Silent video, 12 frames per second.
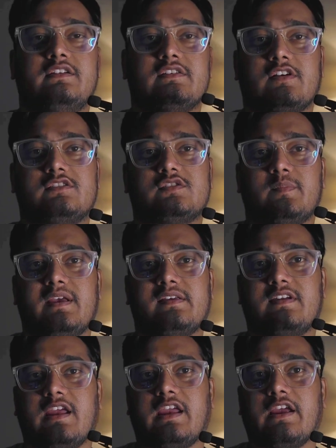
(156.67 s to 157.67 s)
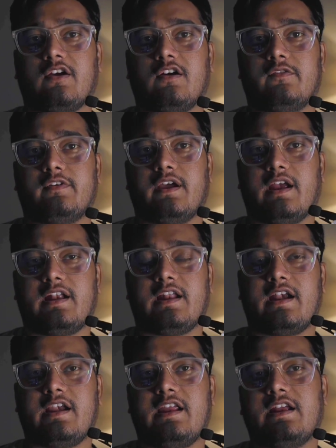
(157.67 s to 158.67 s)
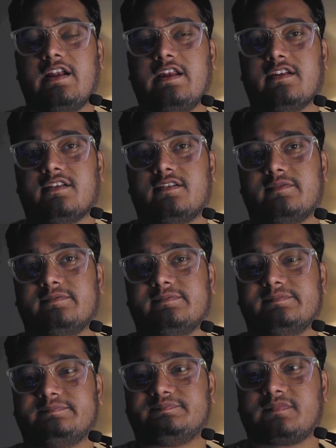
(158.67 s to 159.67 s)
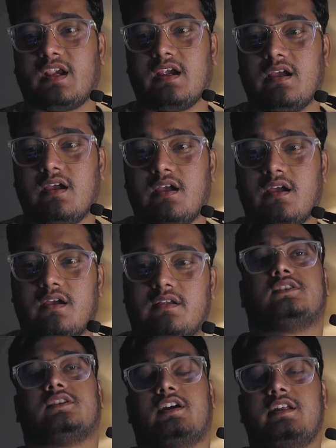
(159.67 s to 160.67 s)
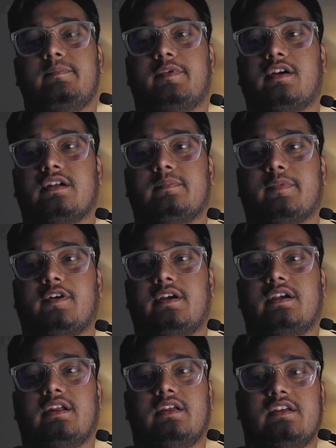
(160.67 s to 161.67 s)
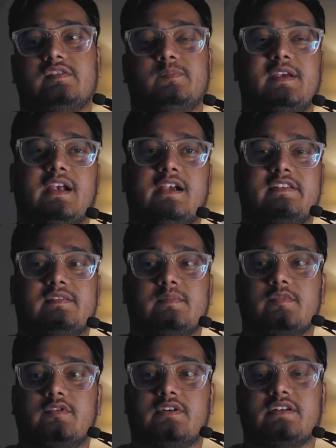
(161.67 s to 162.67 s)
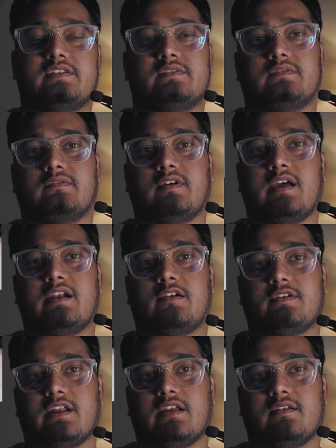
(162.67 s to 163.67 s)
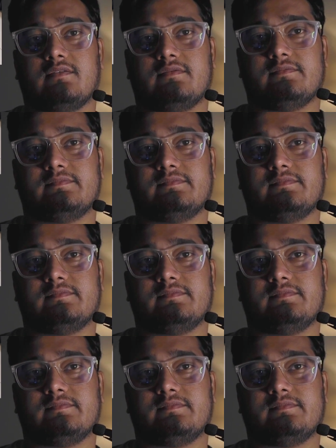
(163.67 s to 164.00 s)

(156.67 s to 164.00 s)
This also makes taking off and landing cleaner. The third important point is BLDC motors wire routing.